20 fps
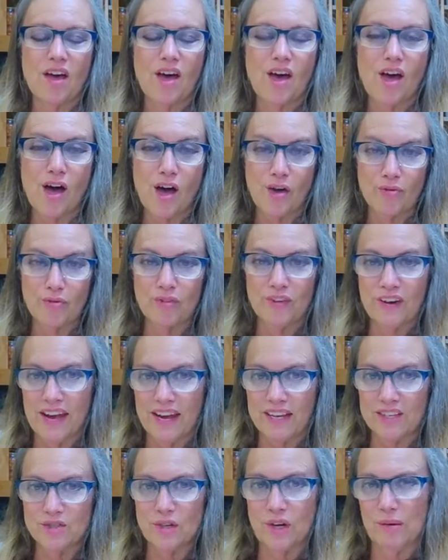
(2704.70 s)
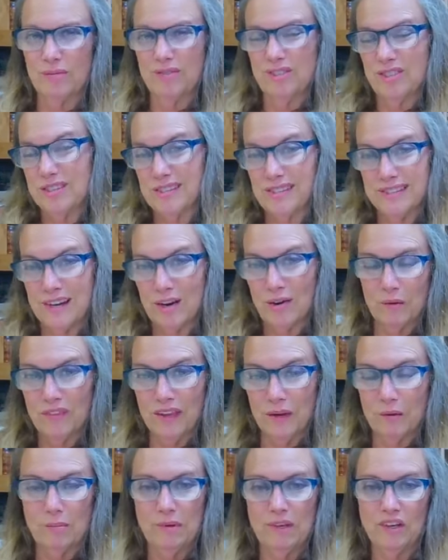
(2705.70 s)
other than ice cream just because I don't
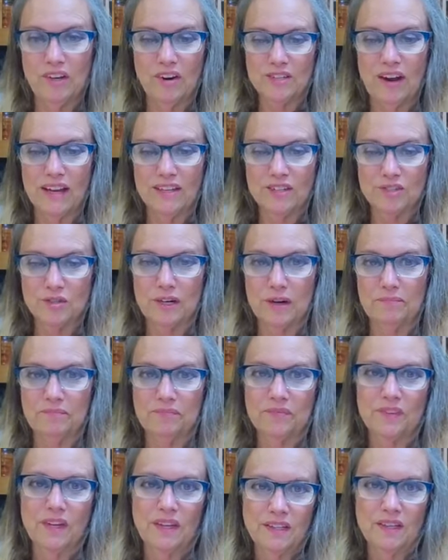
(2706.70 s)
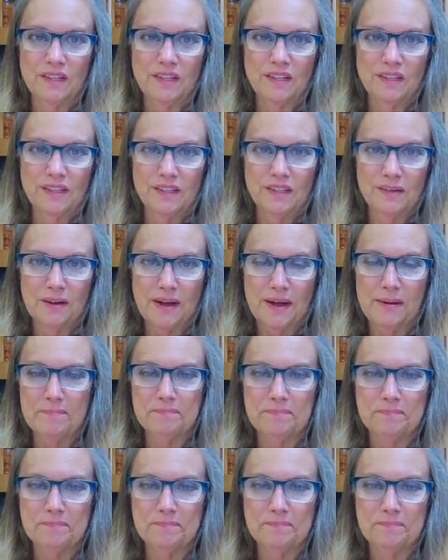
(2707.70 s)
think it would be good on ice cream. Okay?